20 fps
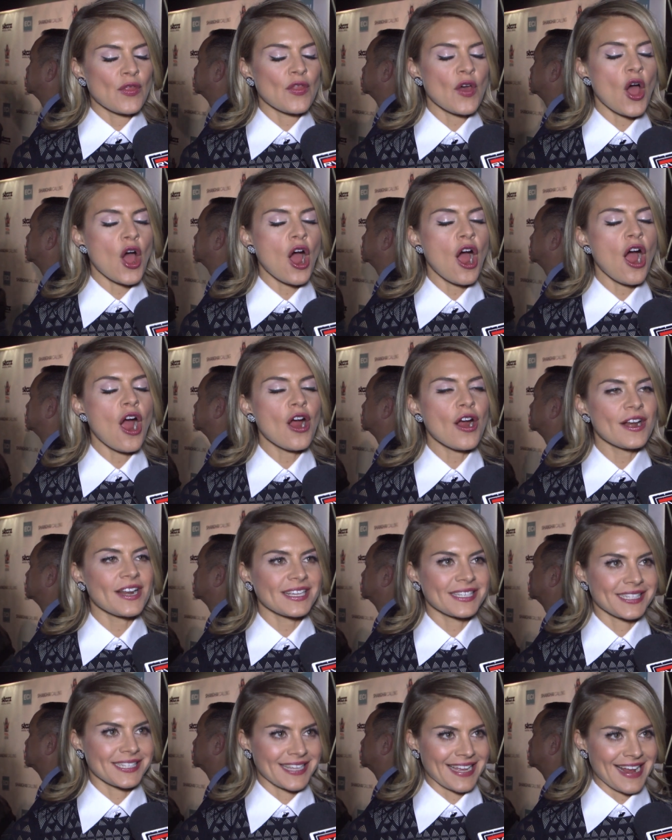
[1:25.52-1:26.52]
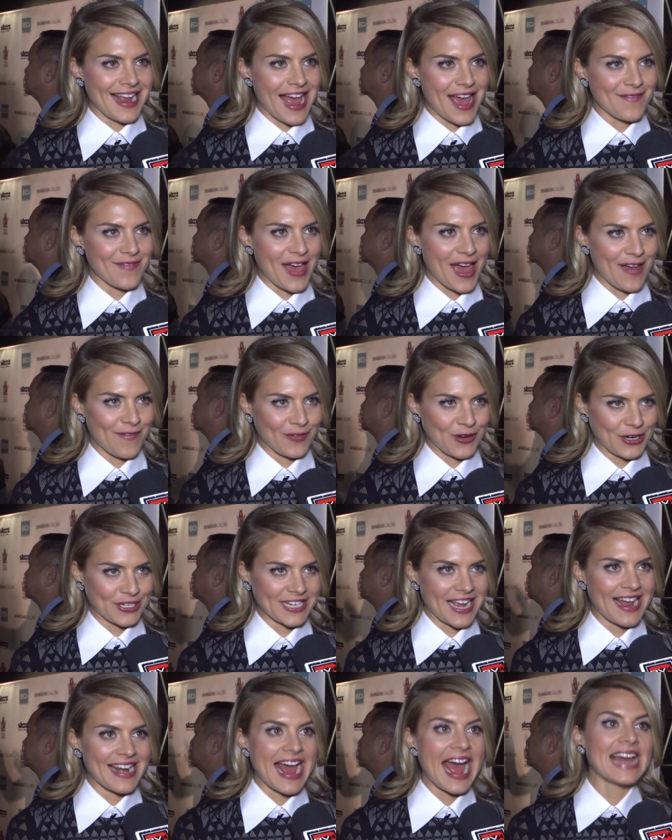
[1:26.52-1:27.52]
The hardest thing I've ever
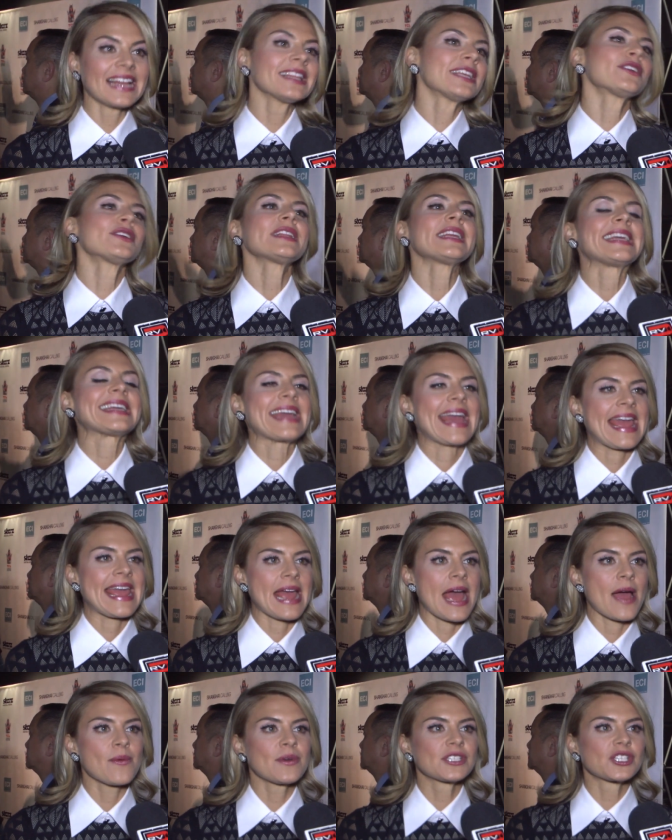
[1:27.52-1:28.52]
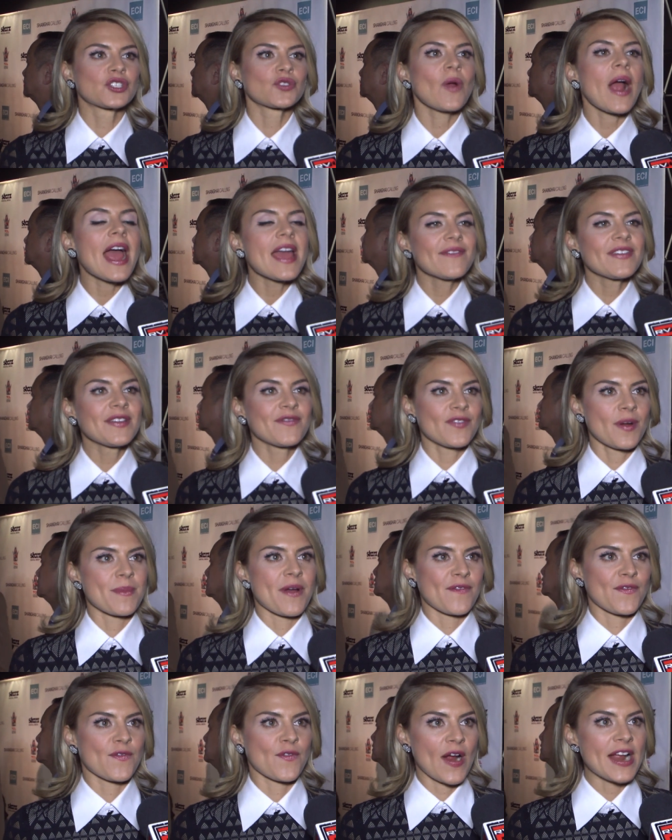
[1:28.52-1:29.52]
done. I literally came. I was driving
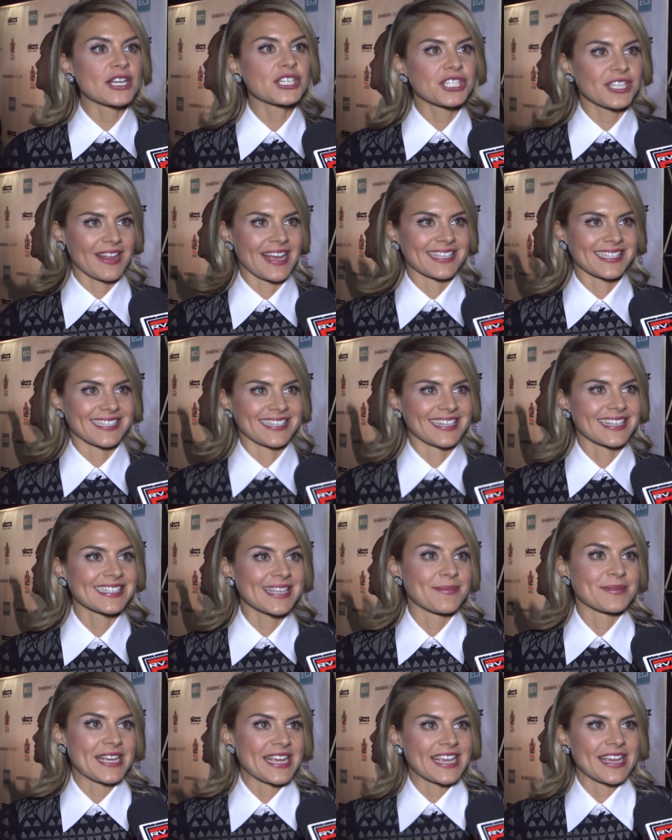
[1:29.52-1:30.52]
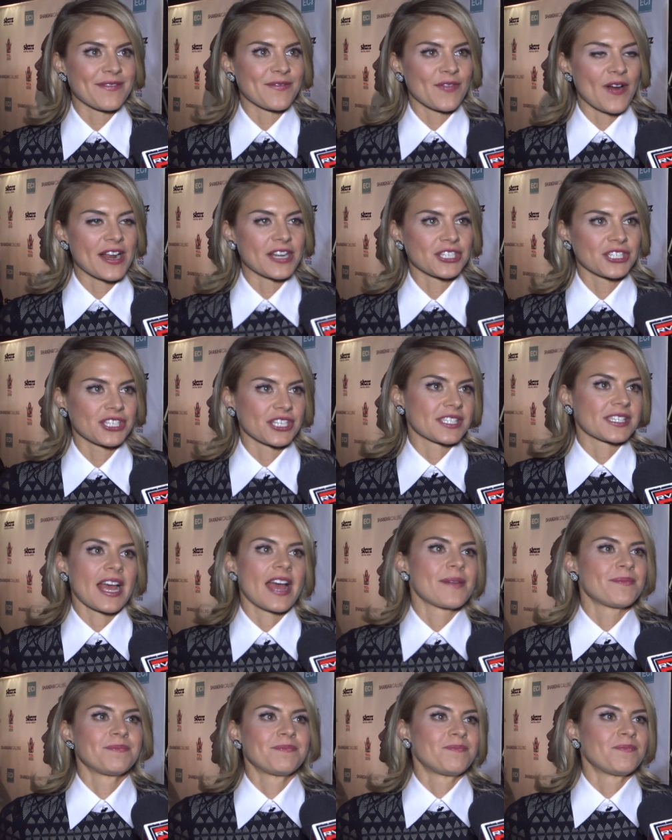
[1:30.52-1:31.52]
from a French lesson because I'm taking French.
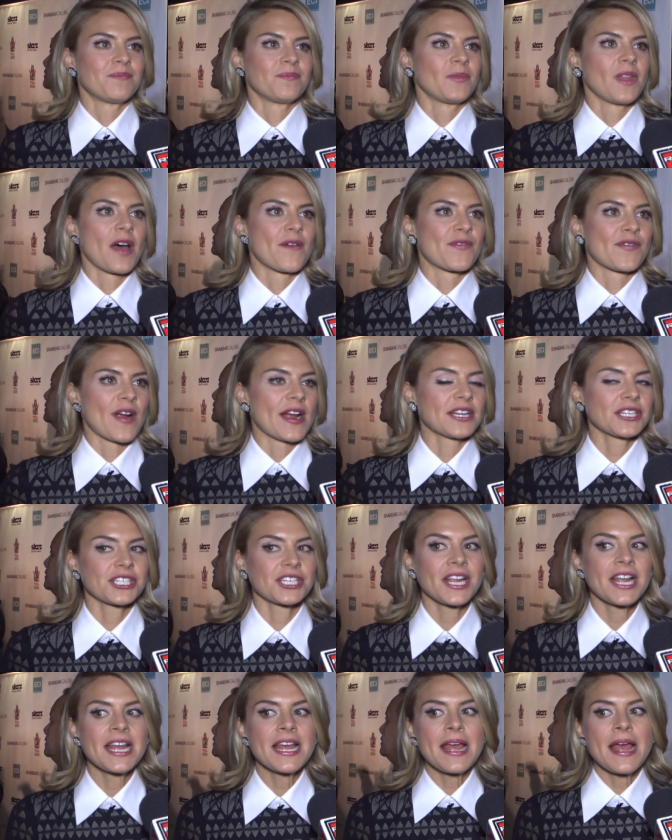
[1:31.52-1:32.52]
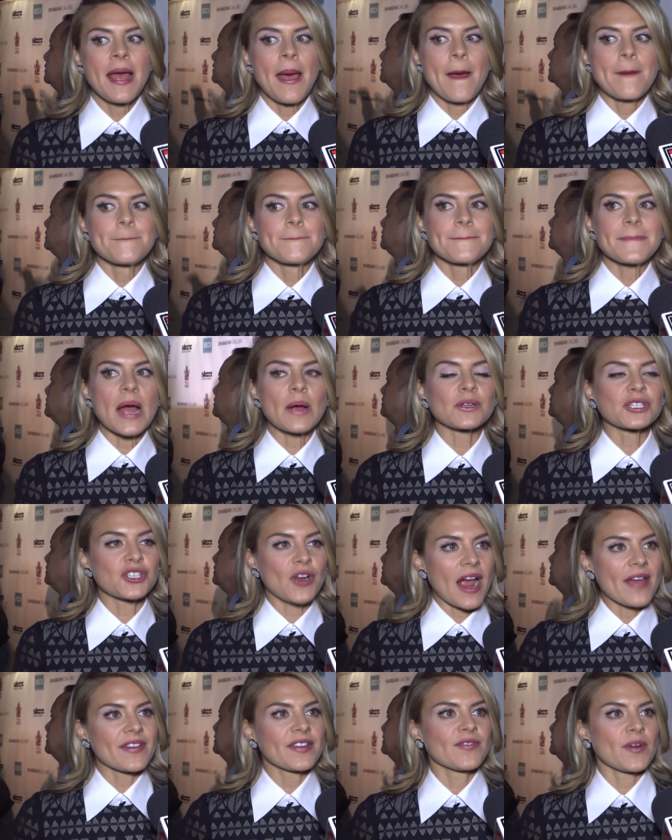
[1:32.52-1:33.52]
I love French. Yeah. I was
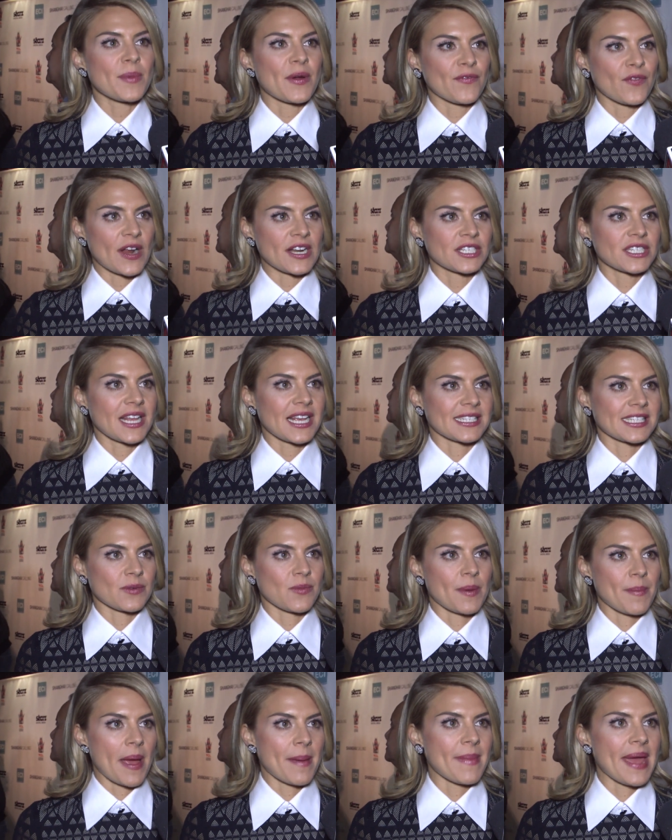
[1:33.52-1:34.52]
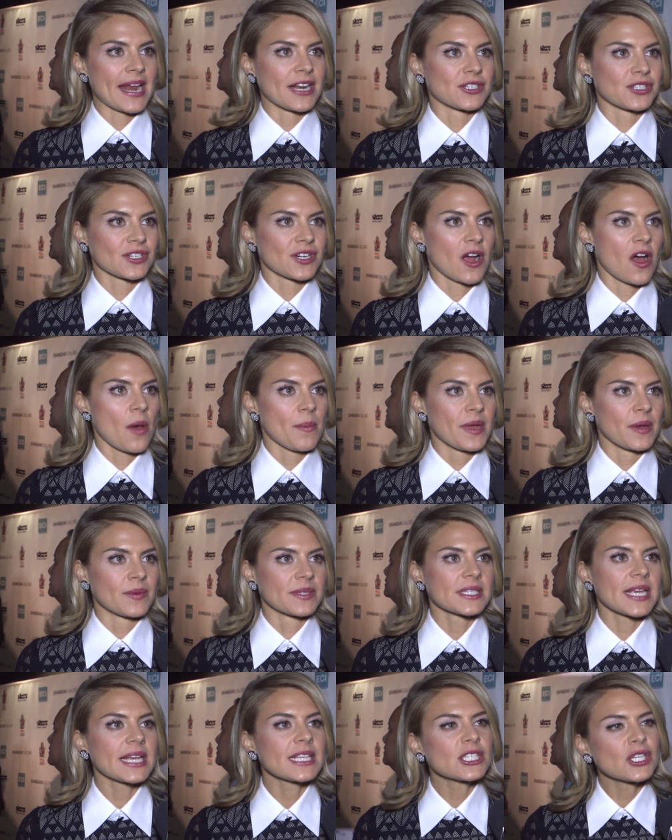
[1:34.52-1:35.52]
driving from a French lesson when my manager called me and
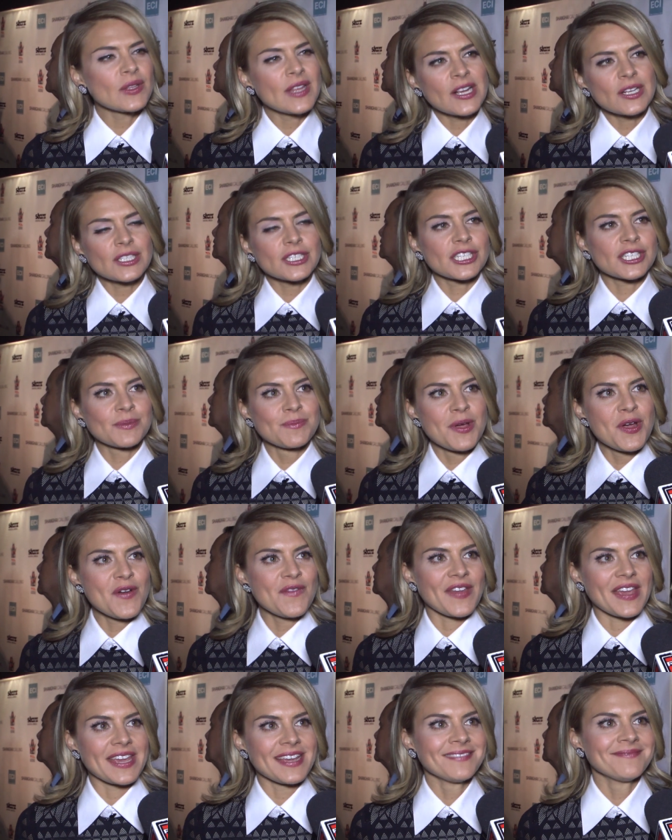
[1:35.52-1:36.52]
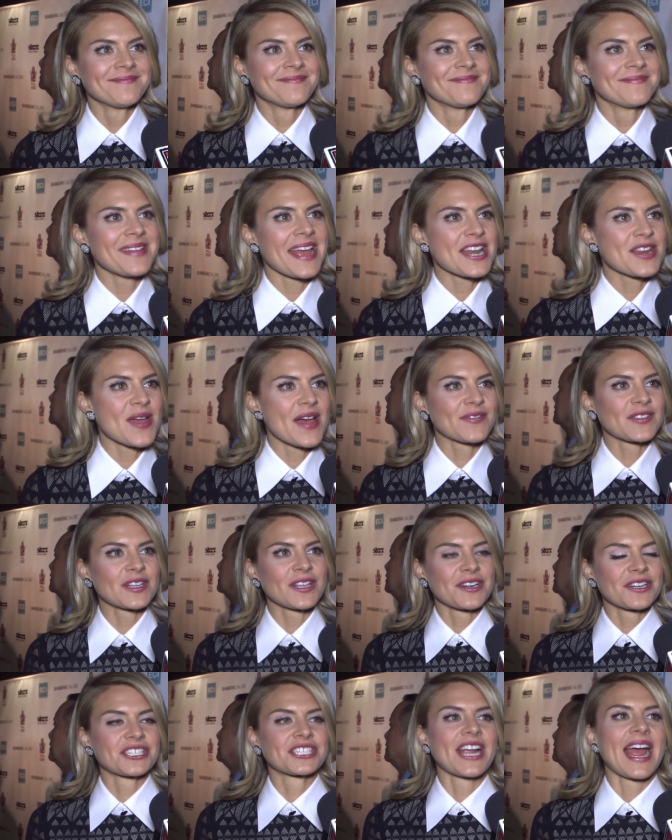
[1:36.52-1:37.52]
was like, "So there's this movie, and you have
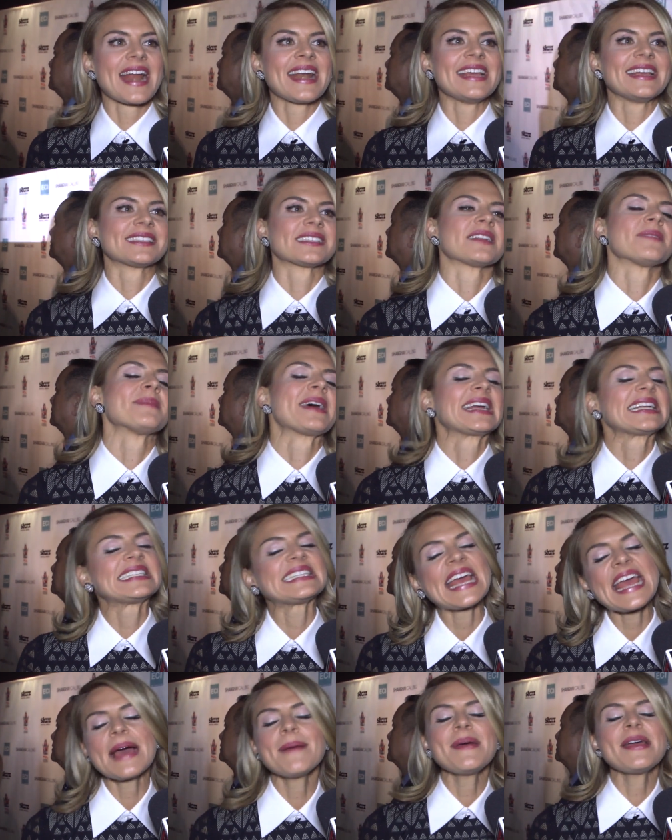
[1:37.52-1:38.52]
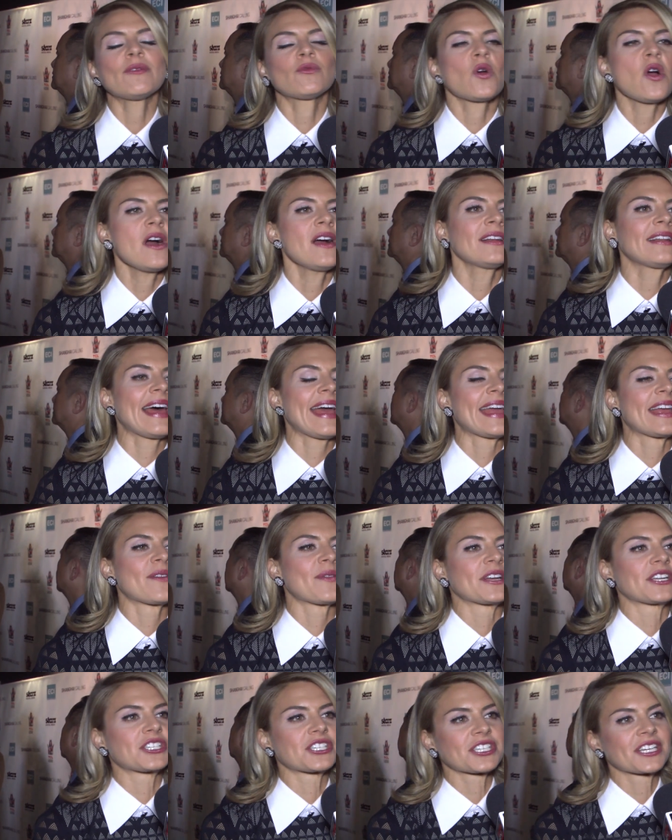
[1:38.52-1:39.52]
to learn Chinese." And I'm like, "Damn it, wrong
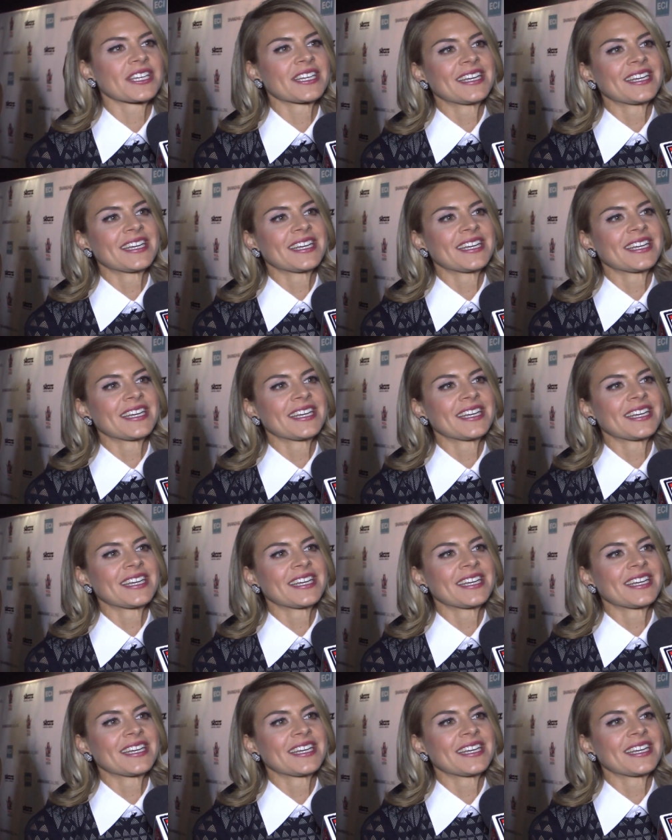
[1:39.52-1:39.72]
language."